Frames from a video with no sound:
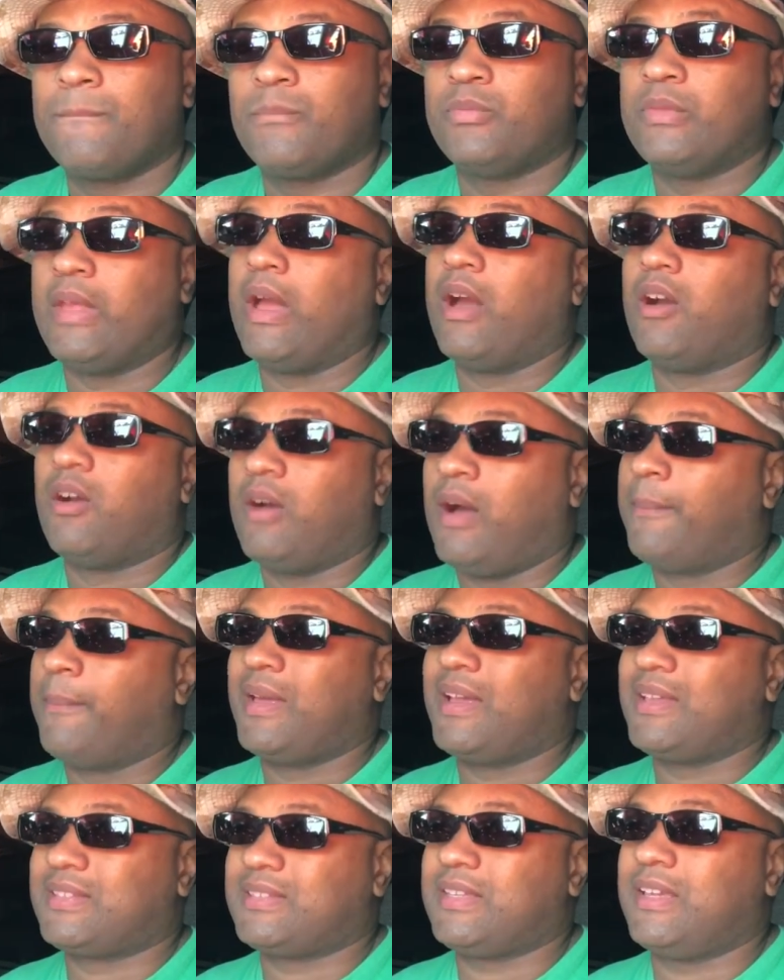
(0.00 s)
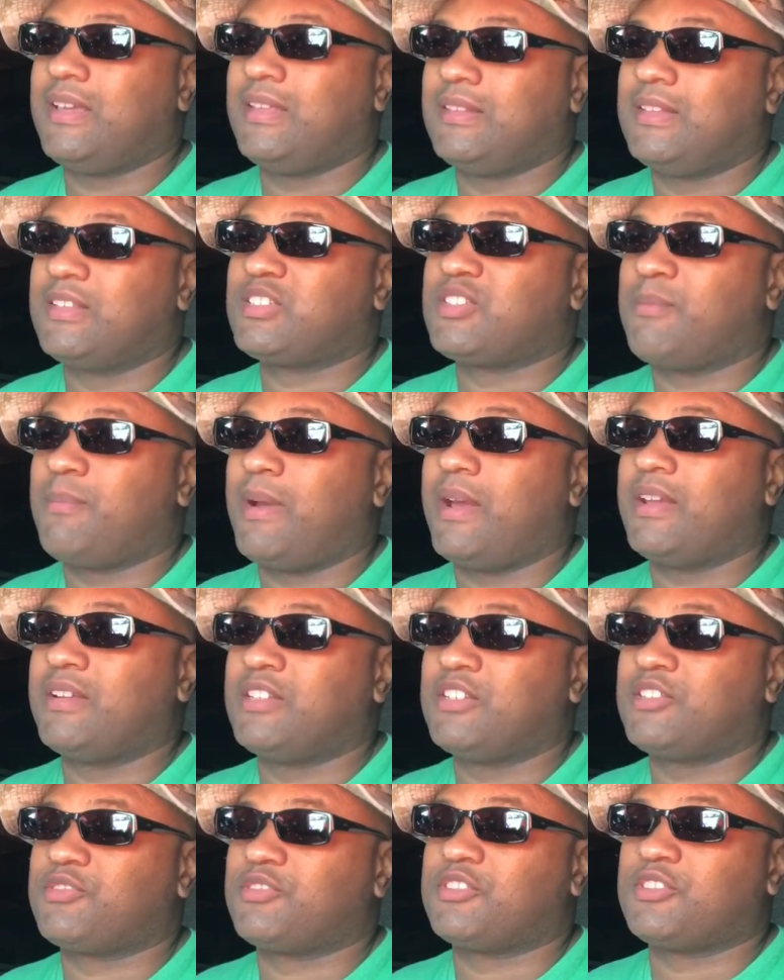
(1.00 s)
Now, I'm not saying let somebody
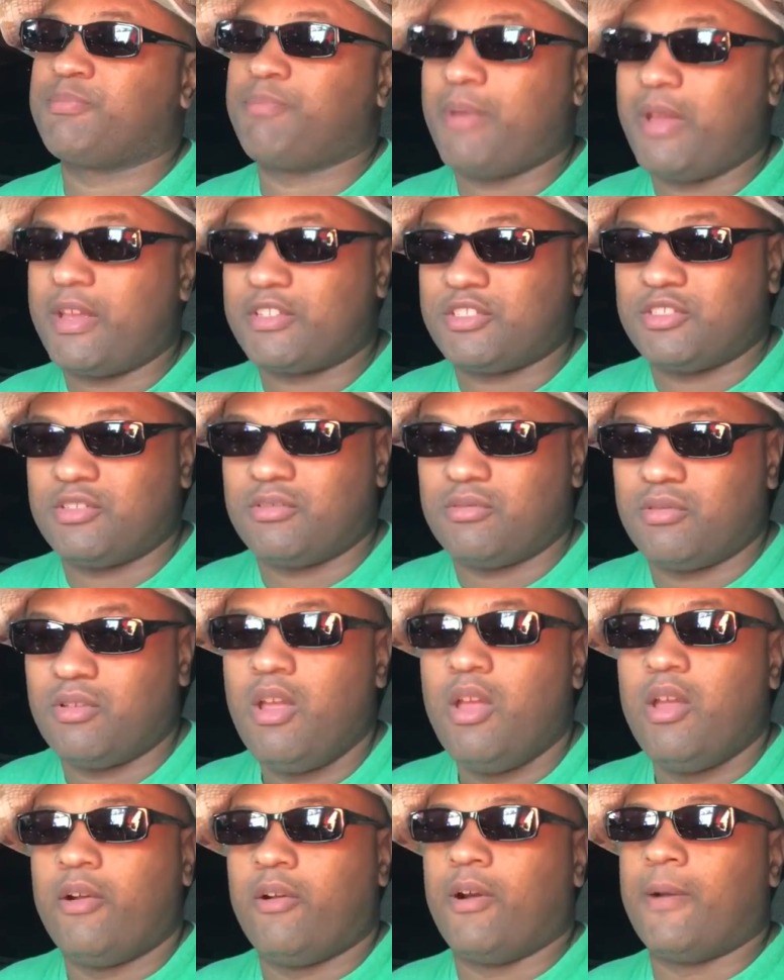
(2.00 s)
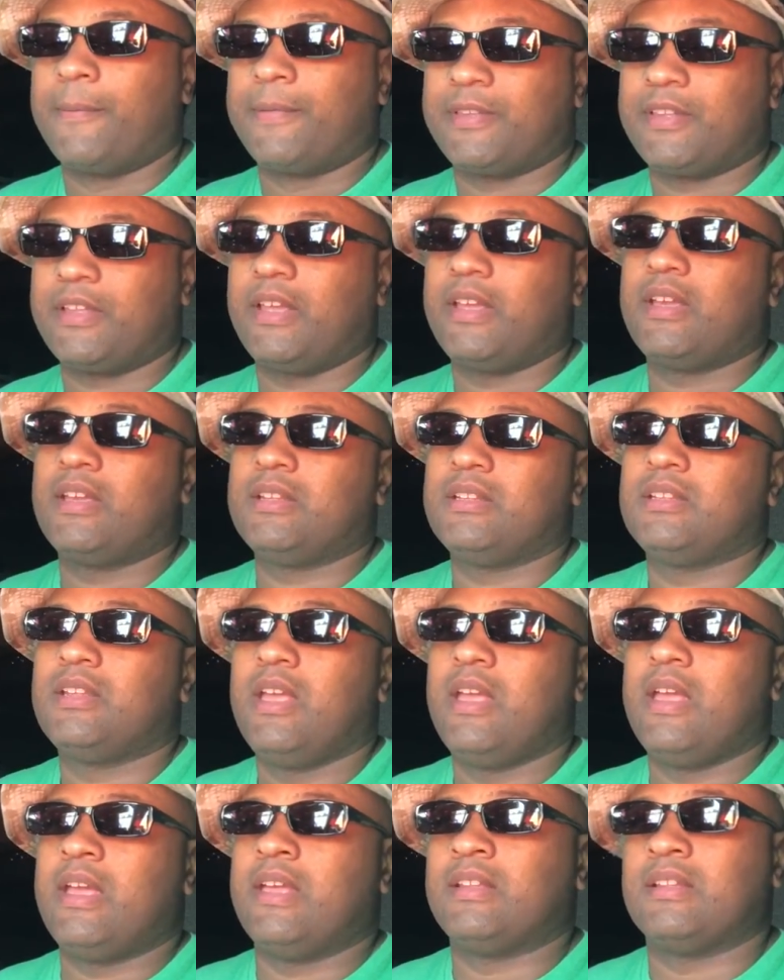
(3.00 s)
disrespect you. I'm saying
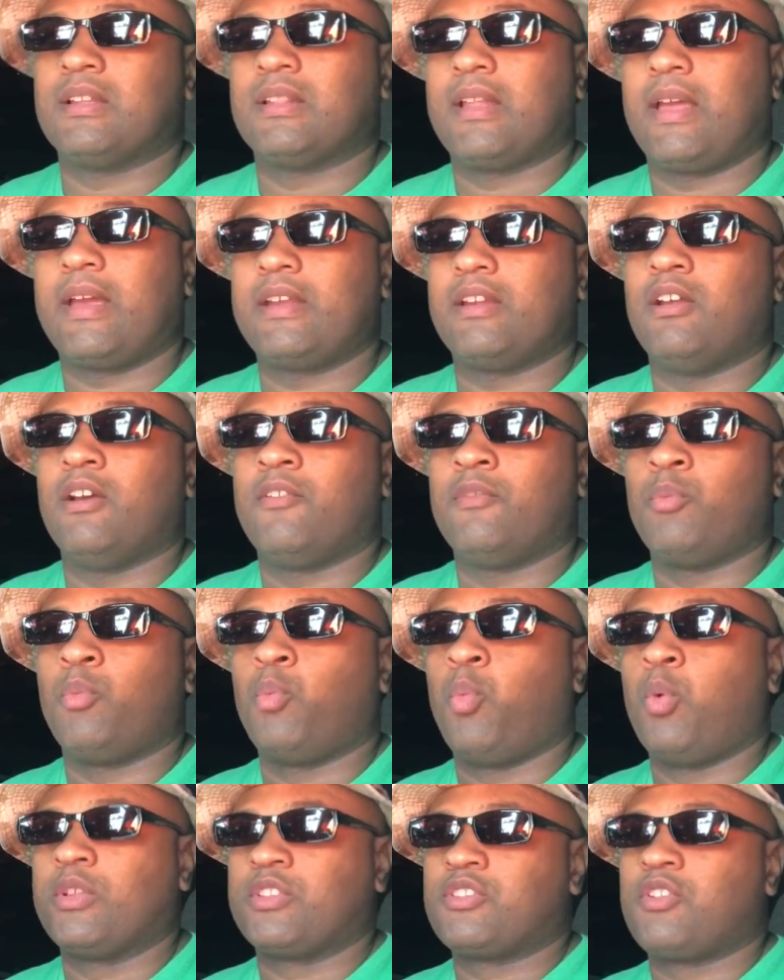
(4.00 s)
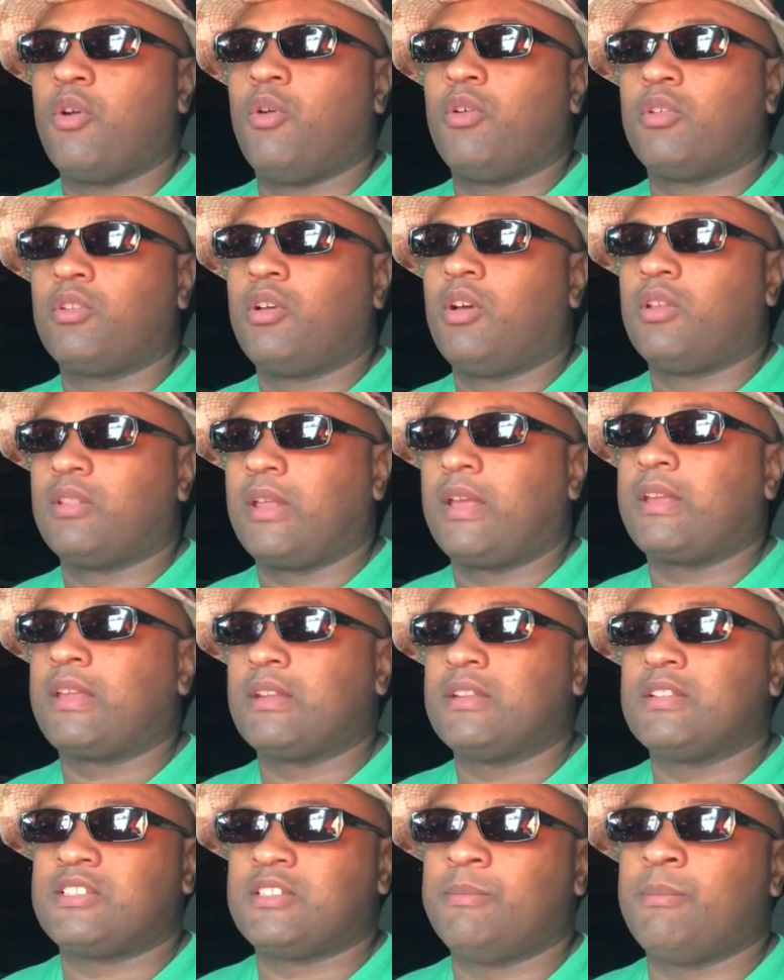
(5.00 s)
in the light of what's going on. Like
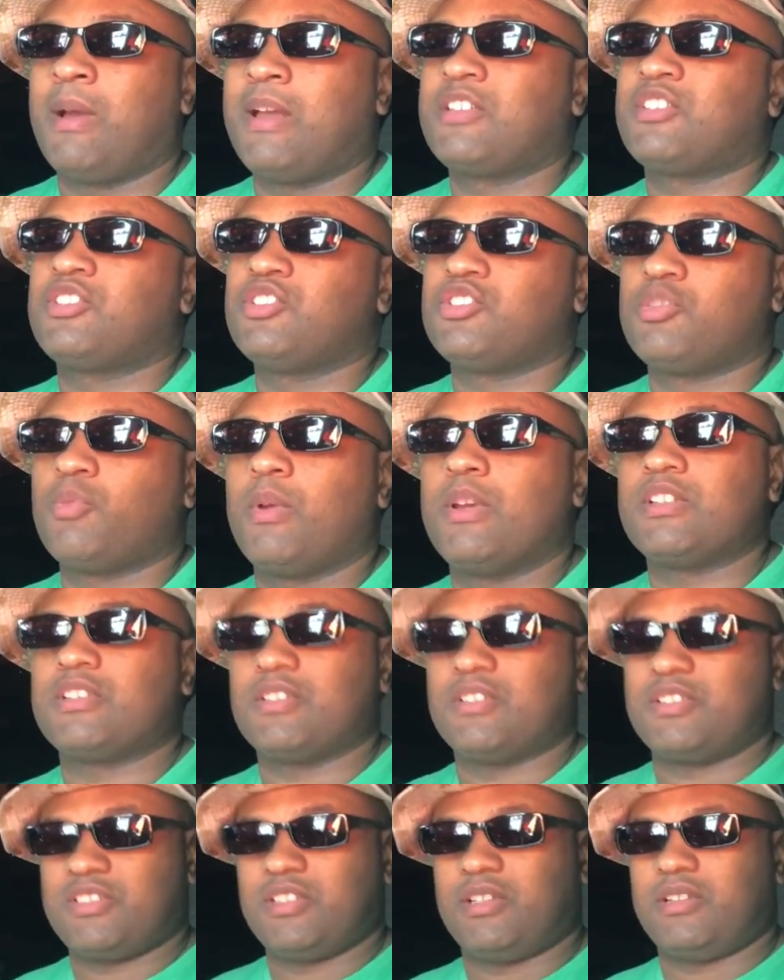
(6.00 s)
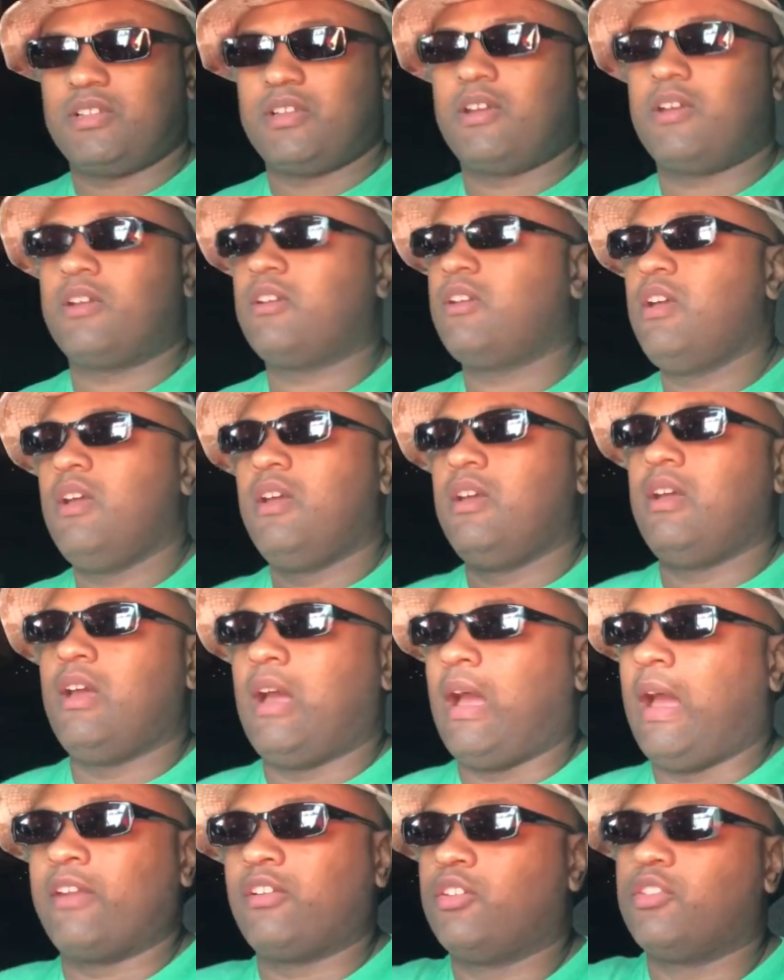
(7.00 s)
in my situation, sitting there,
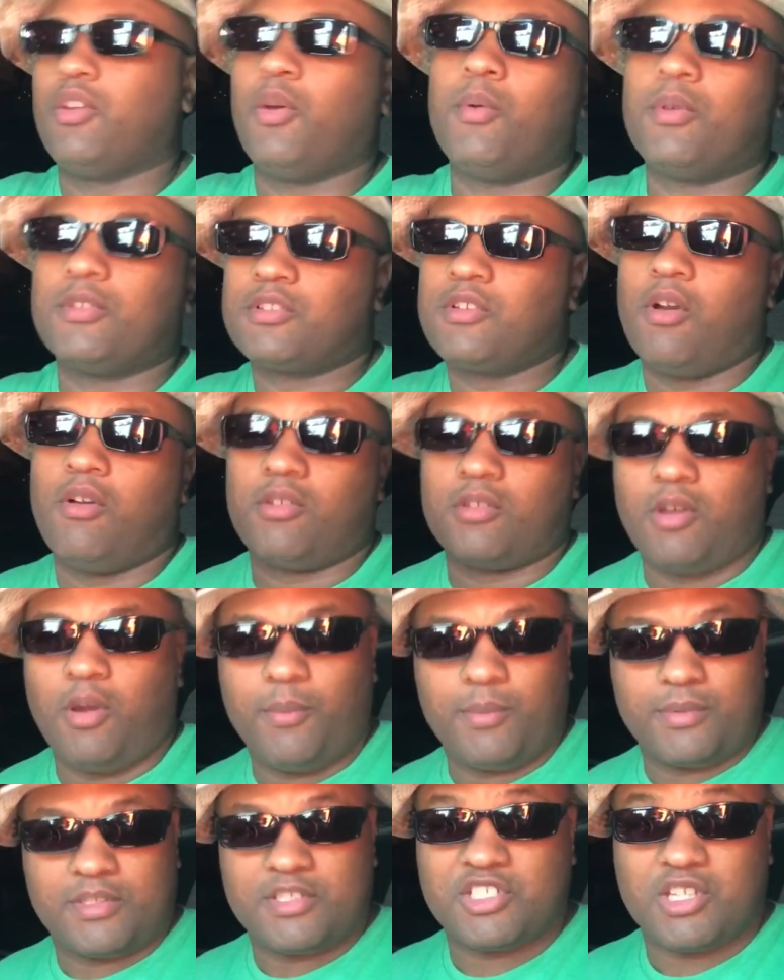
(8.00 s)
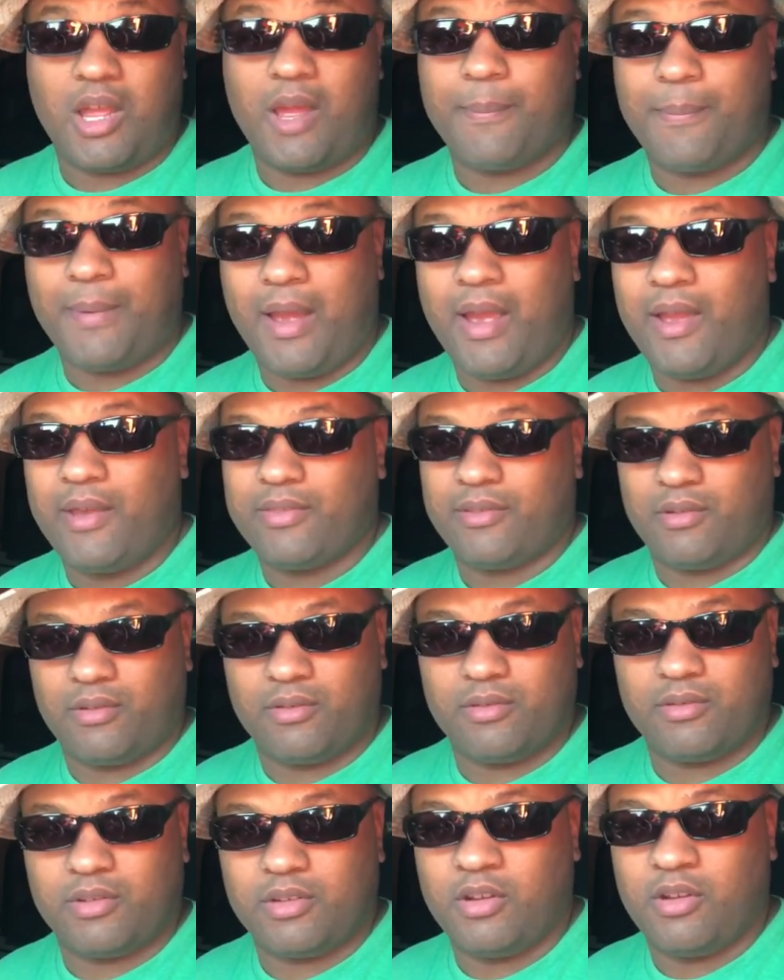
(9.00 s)
I don't know what's going on with the shop either.
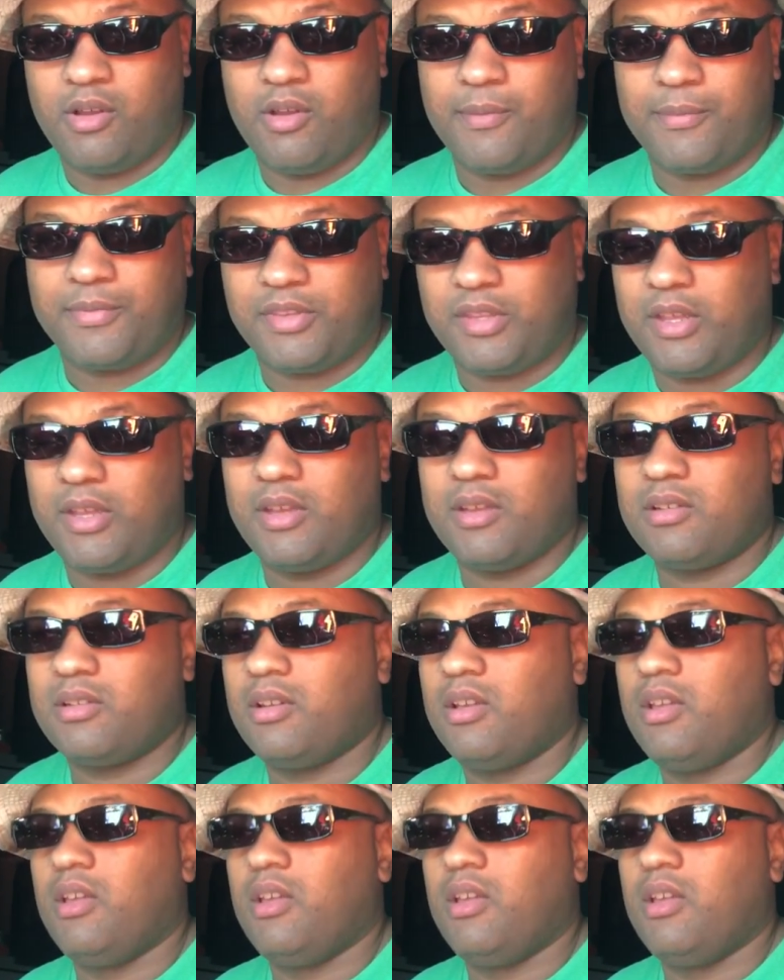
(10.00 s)
You know what I'm saying?